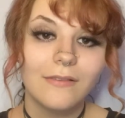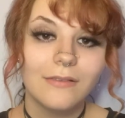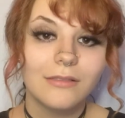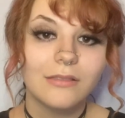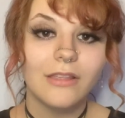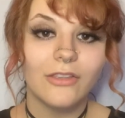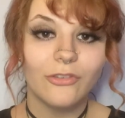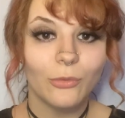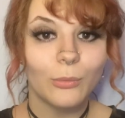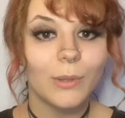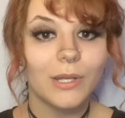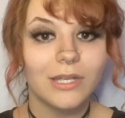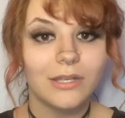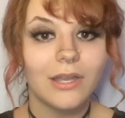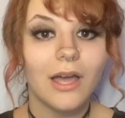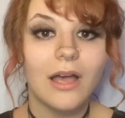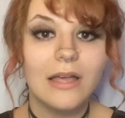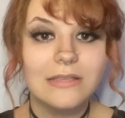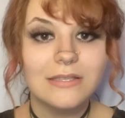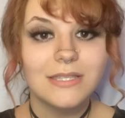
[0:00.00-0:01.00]
this one
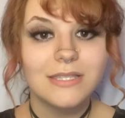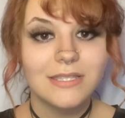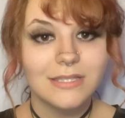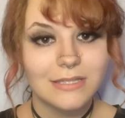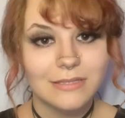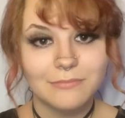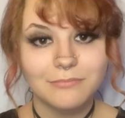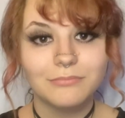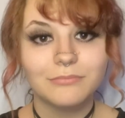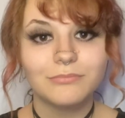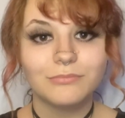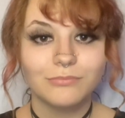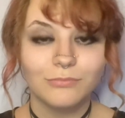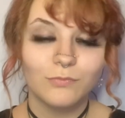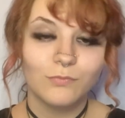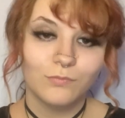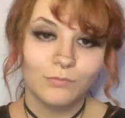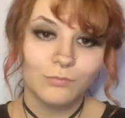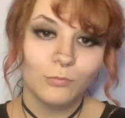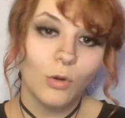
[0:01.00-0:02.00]
does
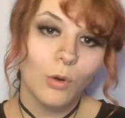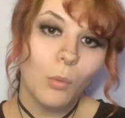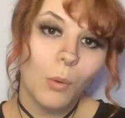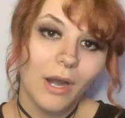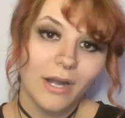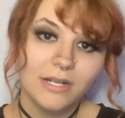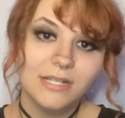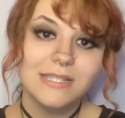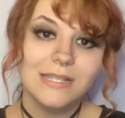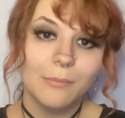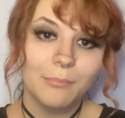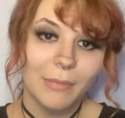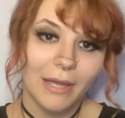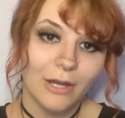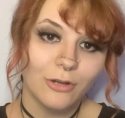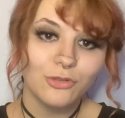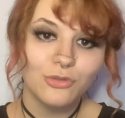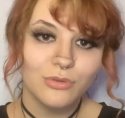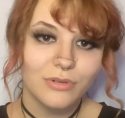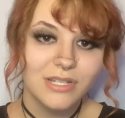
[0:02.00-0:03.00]
require some
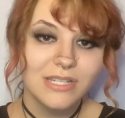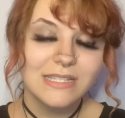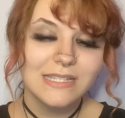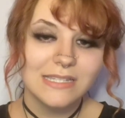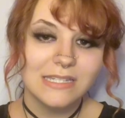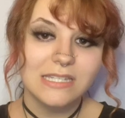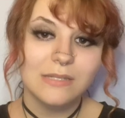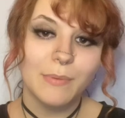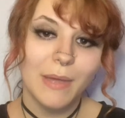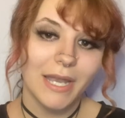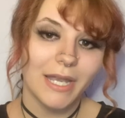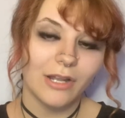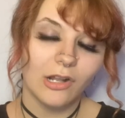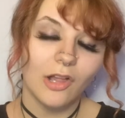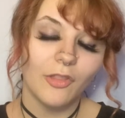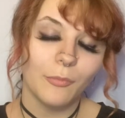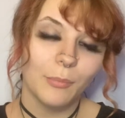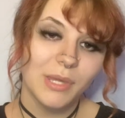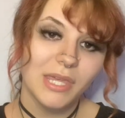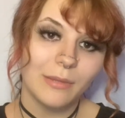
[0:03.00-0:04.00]
boundaries, depending on
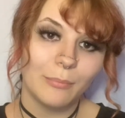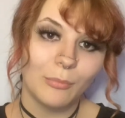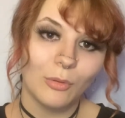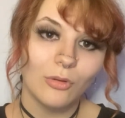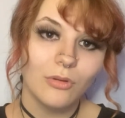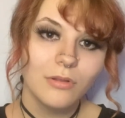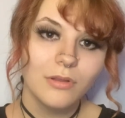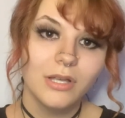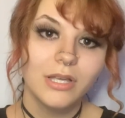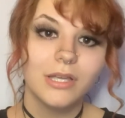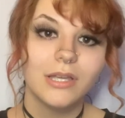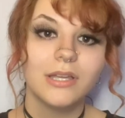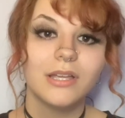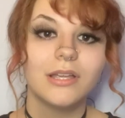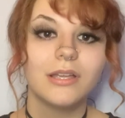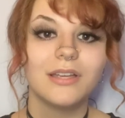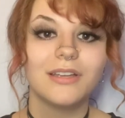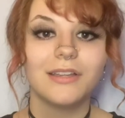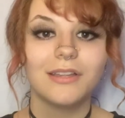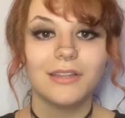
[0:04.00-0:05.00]
the people.
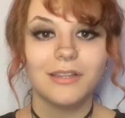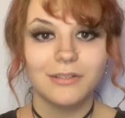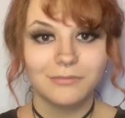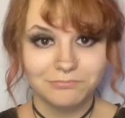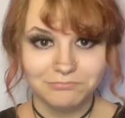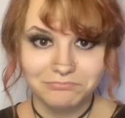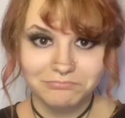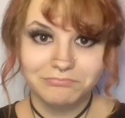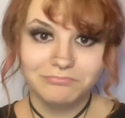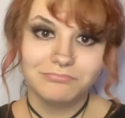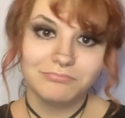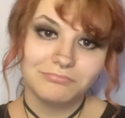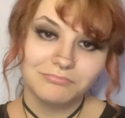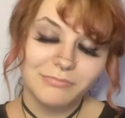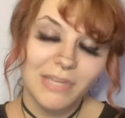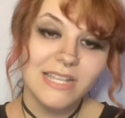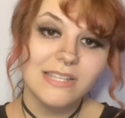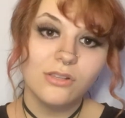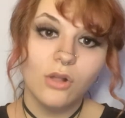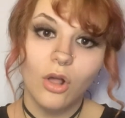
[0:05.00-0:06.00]

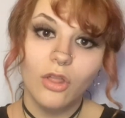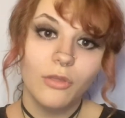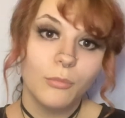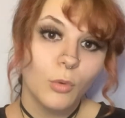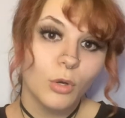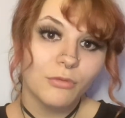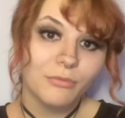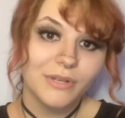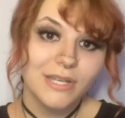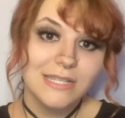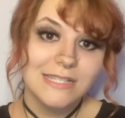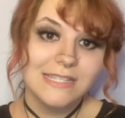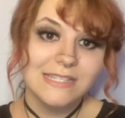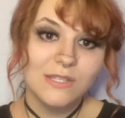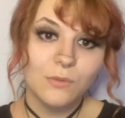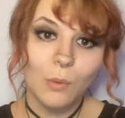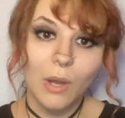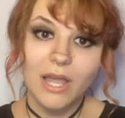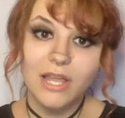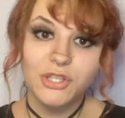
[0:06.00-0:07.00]
That's all the more
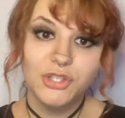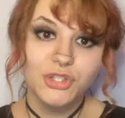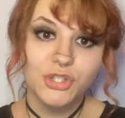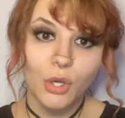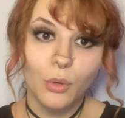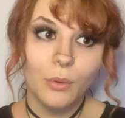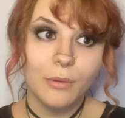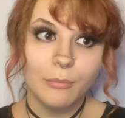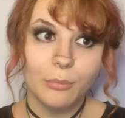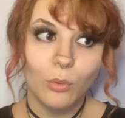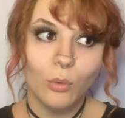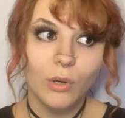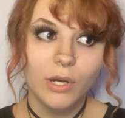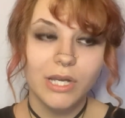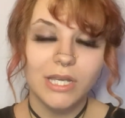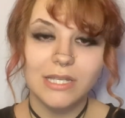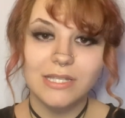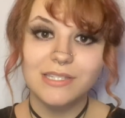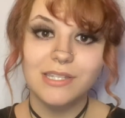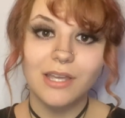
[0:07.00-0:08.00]
reasons why it's so
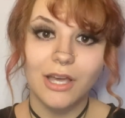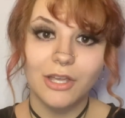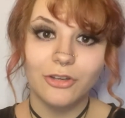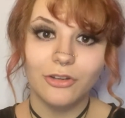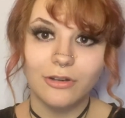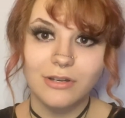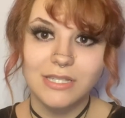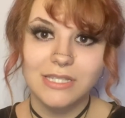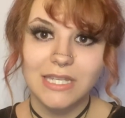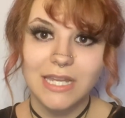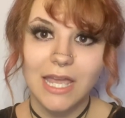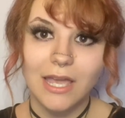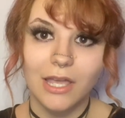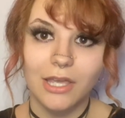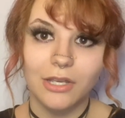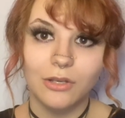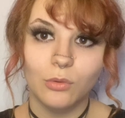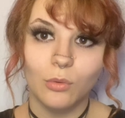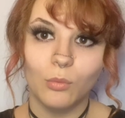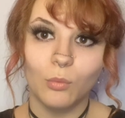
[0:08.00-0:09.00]
important to
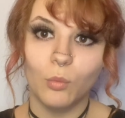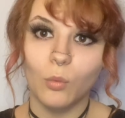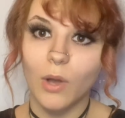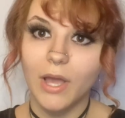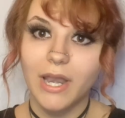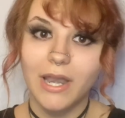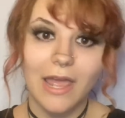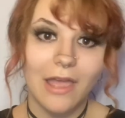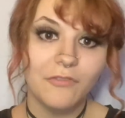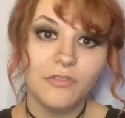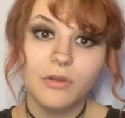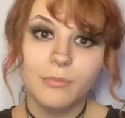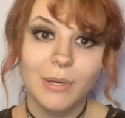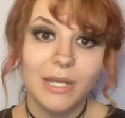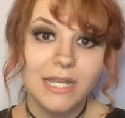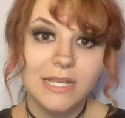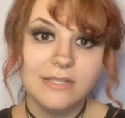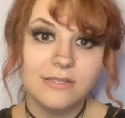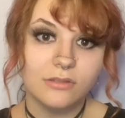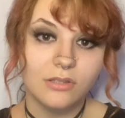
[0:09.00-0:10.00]
understand what
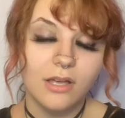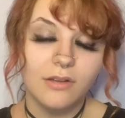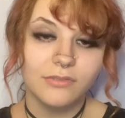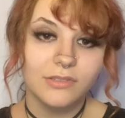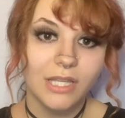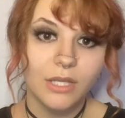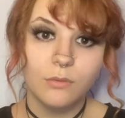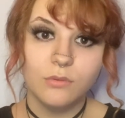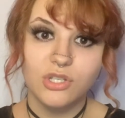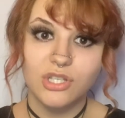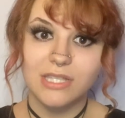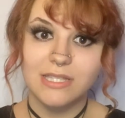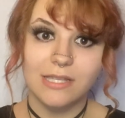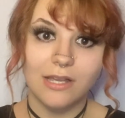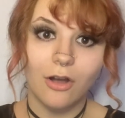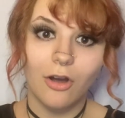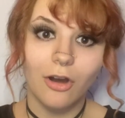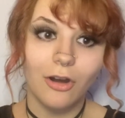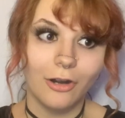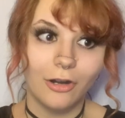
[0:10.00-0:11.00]
everybody's love languages
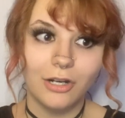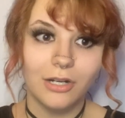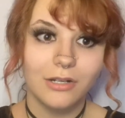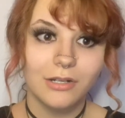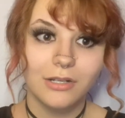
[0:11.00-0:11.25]
are.